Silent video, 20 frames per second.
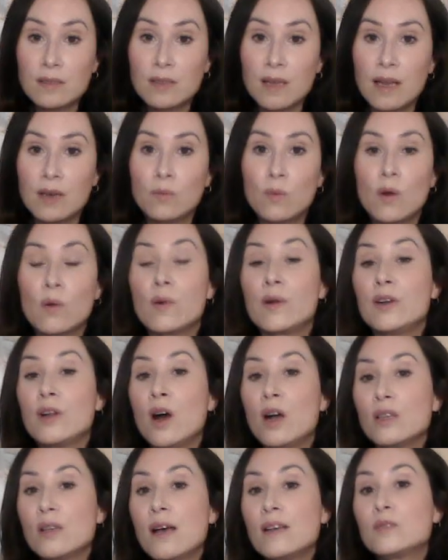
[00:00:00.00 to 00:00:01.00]
and where we're
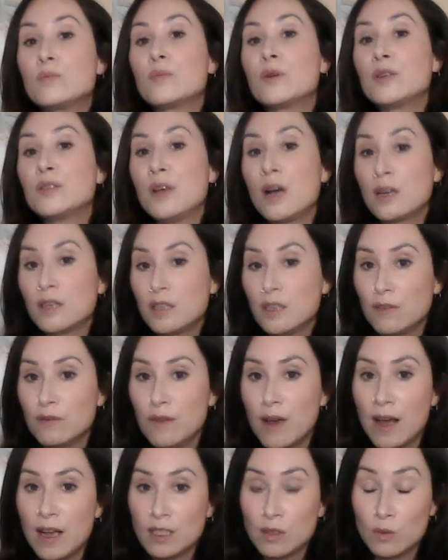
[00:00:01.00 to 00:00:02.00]
not as productive
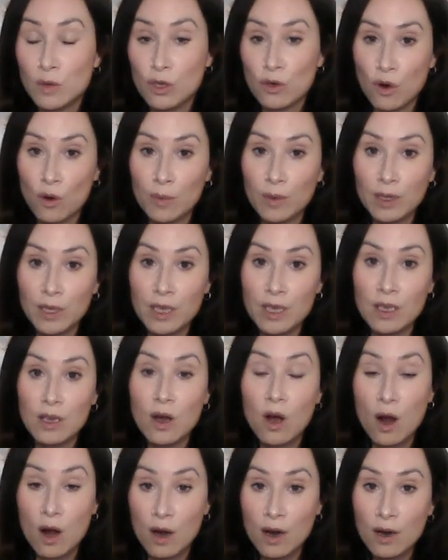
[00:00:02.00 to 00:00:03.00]
as we normally
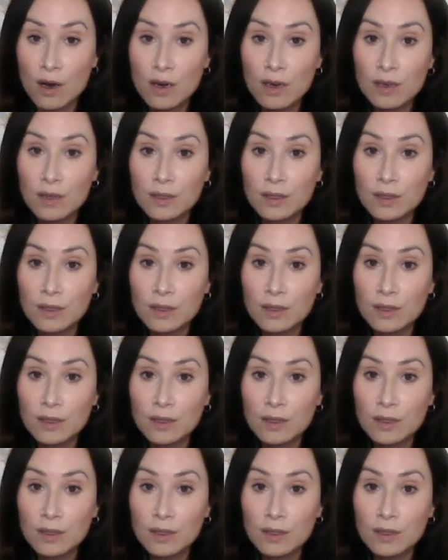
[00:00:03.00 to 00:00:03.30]
are.